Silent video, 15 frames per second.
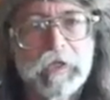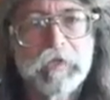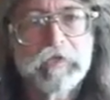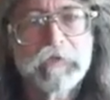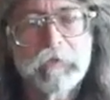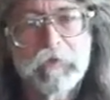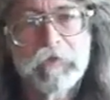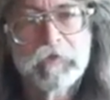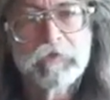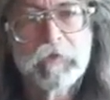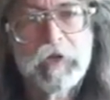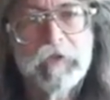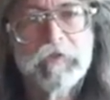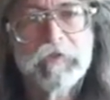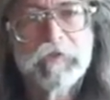as some of his
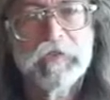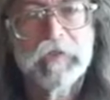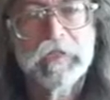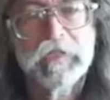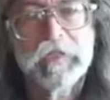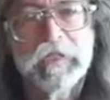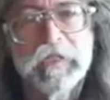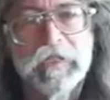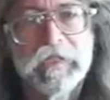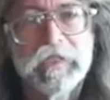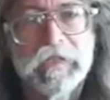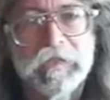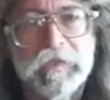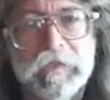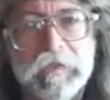friends
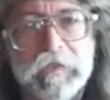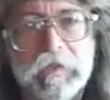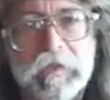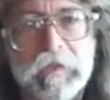in